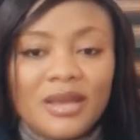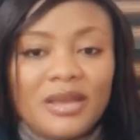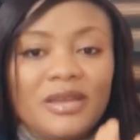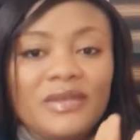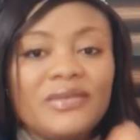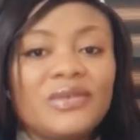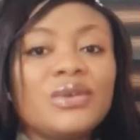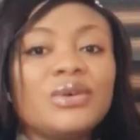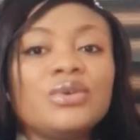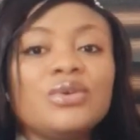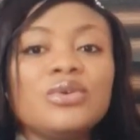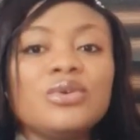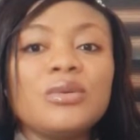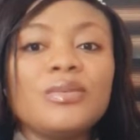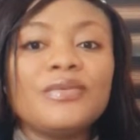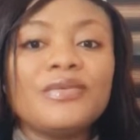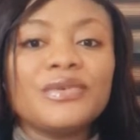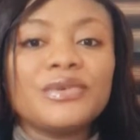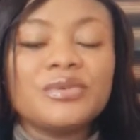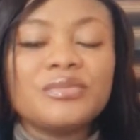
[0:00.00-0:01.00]
If you don't own
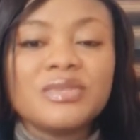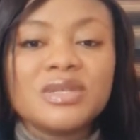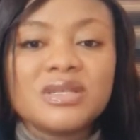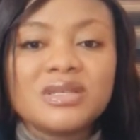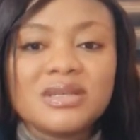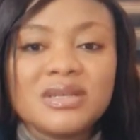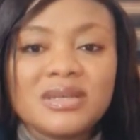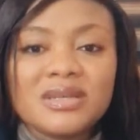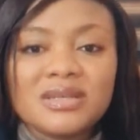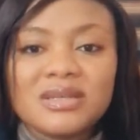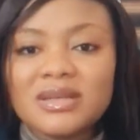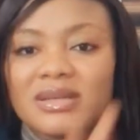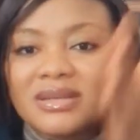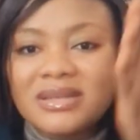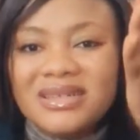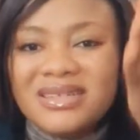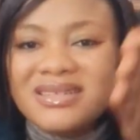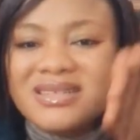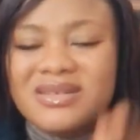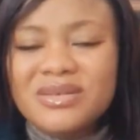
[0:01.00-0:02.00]
up for your mistake,
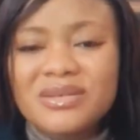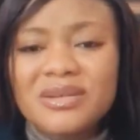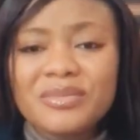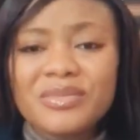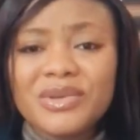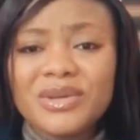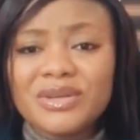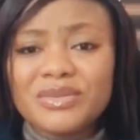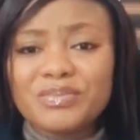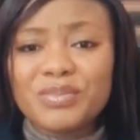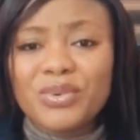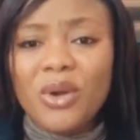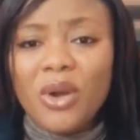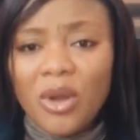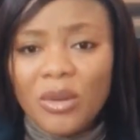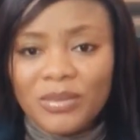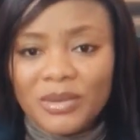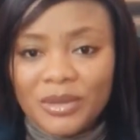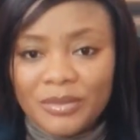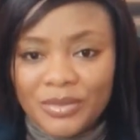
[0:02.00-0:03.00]
it's going to be a
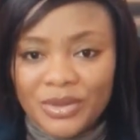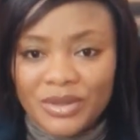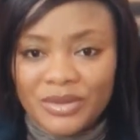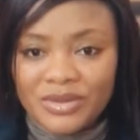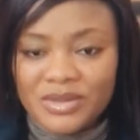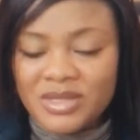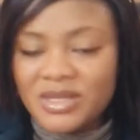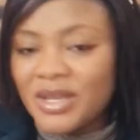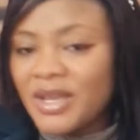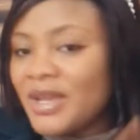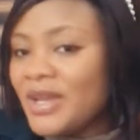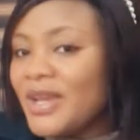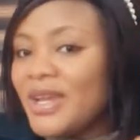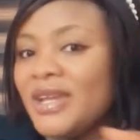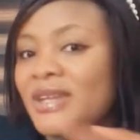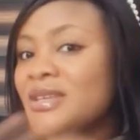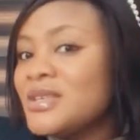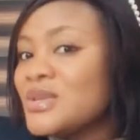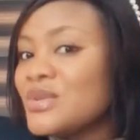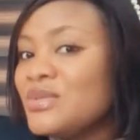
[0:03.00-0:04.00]
problem, because
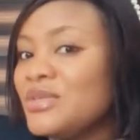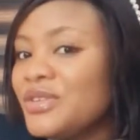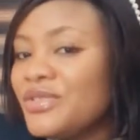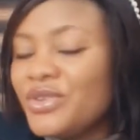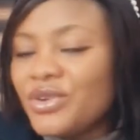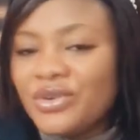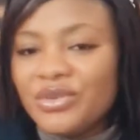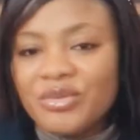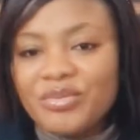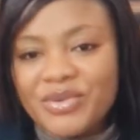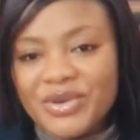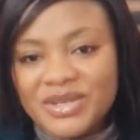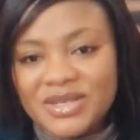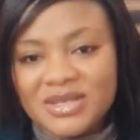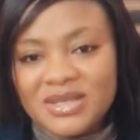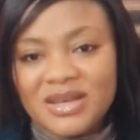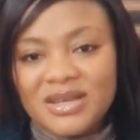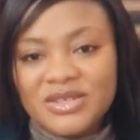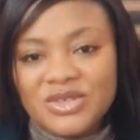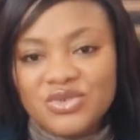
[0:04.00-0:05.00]
it is only the other
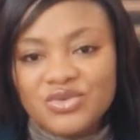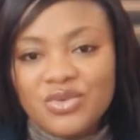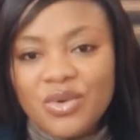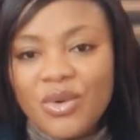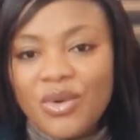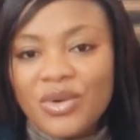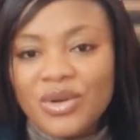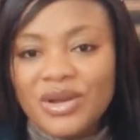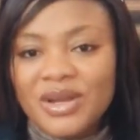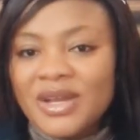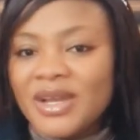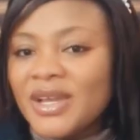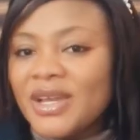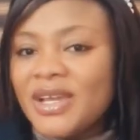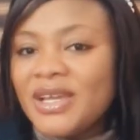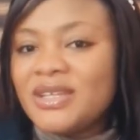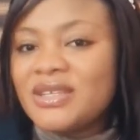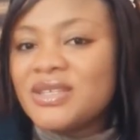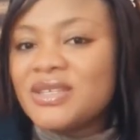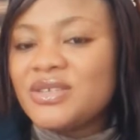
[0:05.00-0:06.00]
person that is wrong.
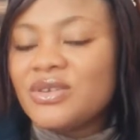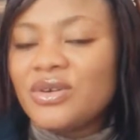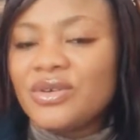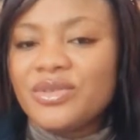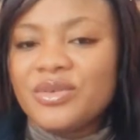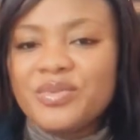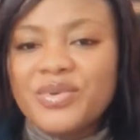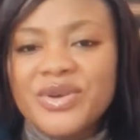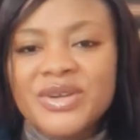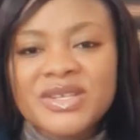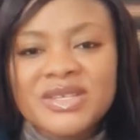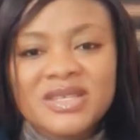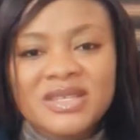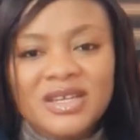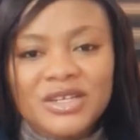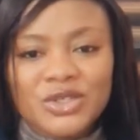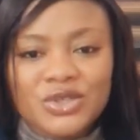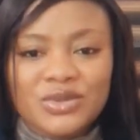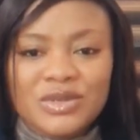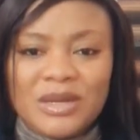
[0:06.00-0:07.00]
It is the other person
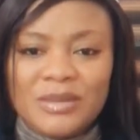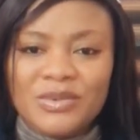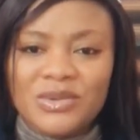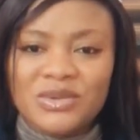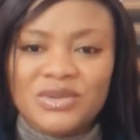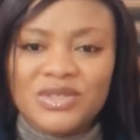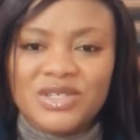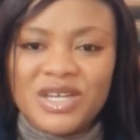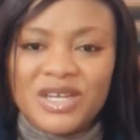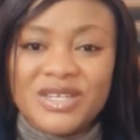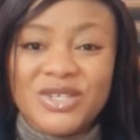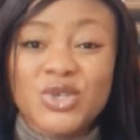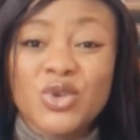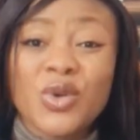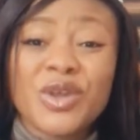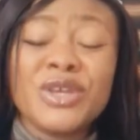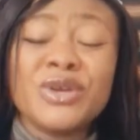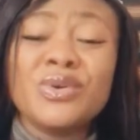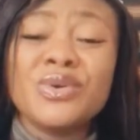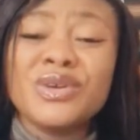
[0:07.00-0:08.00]
that should apologize.
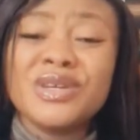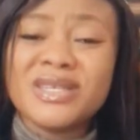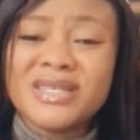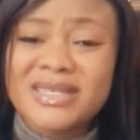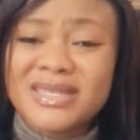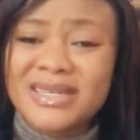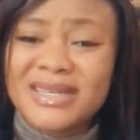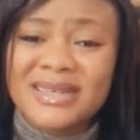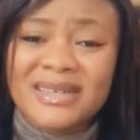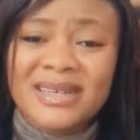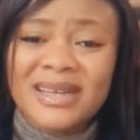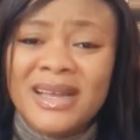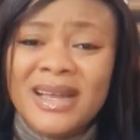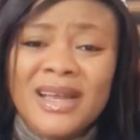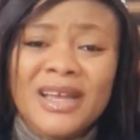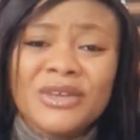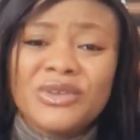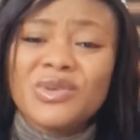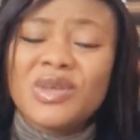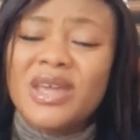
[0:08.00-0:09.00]
You're egoistic.
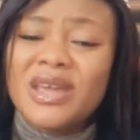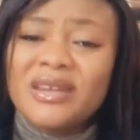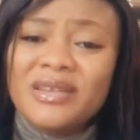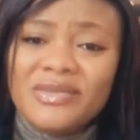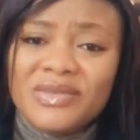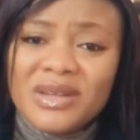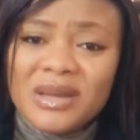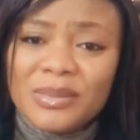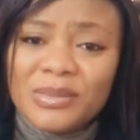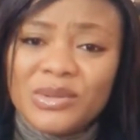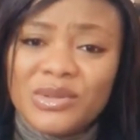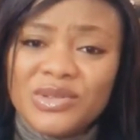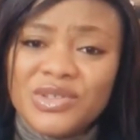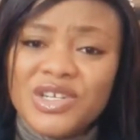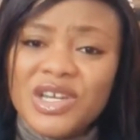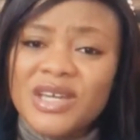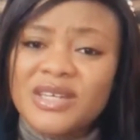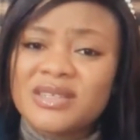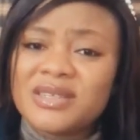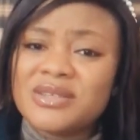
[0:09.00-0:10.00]
You can't even
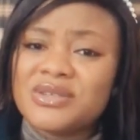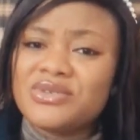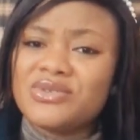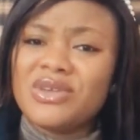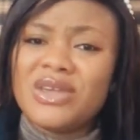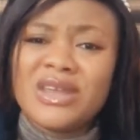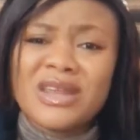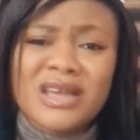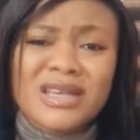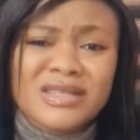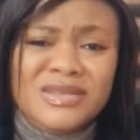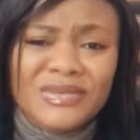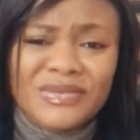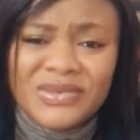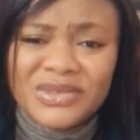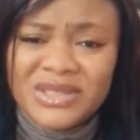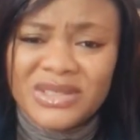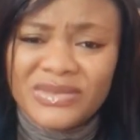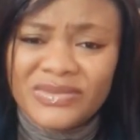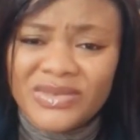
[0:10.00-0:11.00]
apologize. You can't ask for
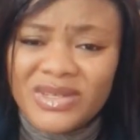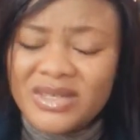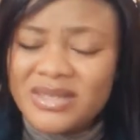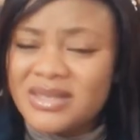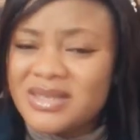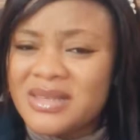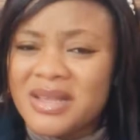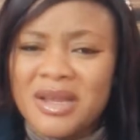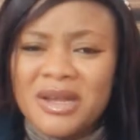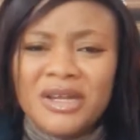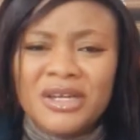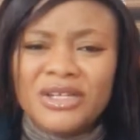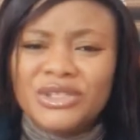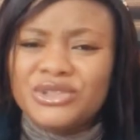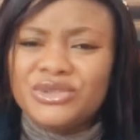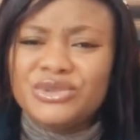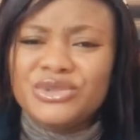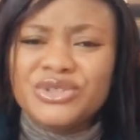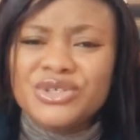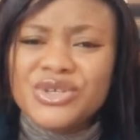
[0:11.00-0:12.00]
forgiveness.
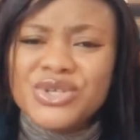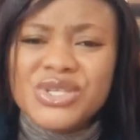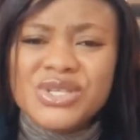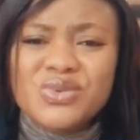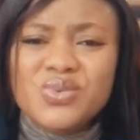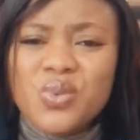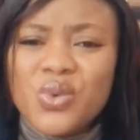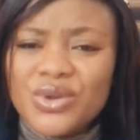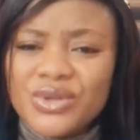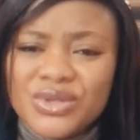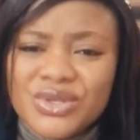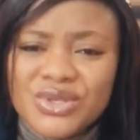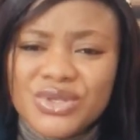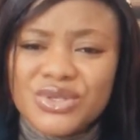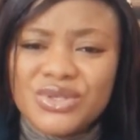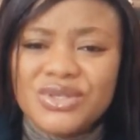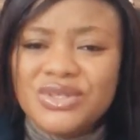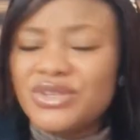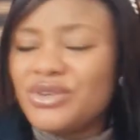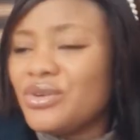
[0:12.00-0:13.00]
You just want
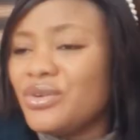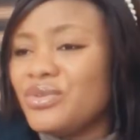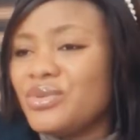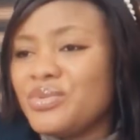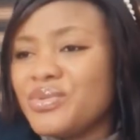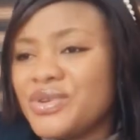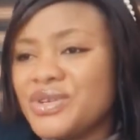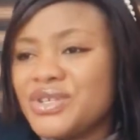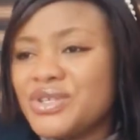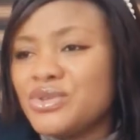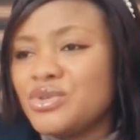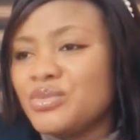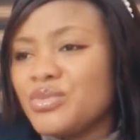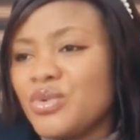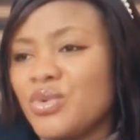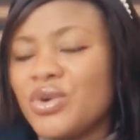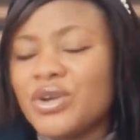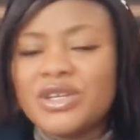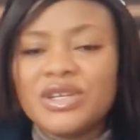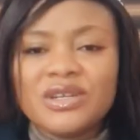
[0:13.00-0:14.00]
the other person to
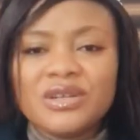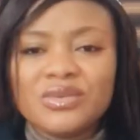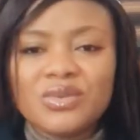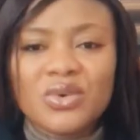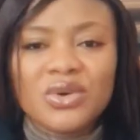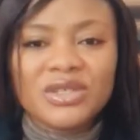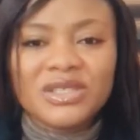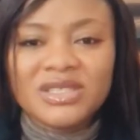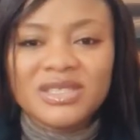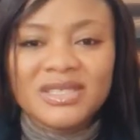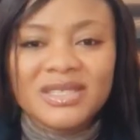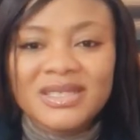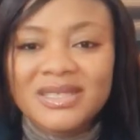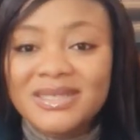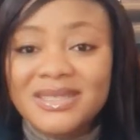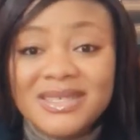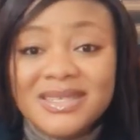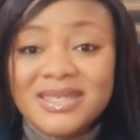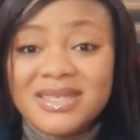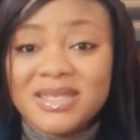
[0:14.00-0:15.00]
be working and working.
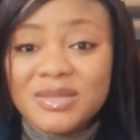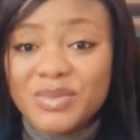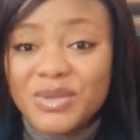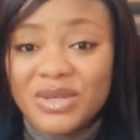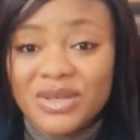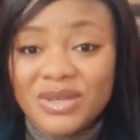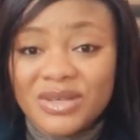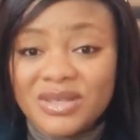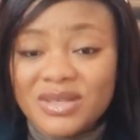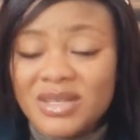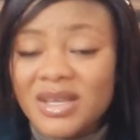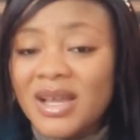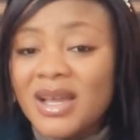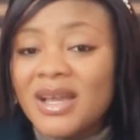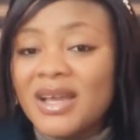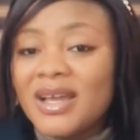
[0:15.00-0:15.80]
This is because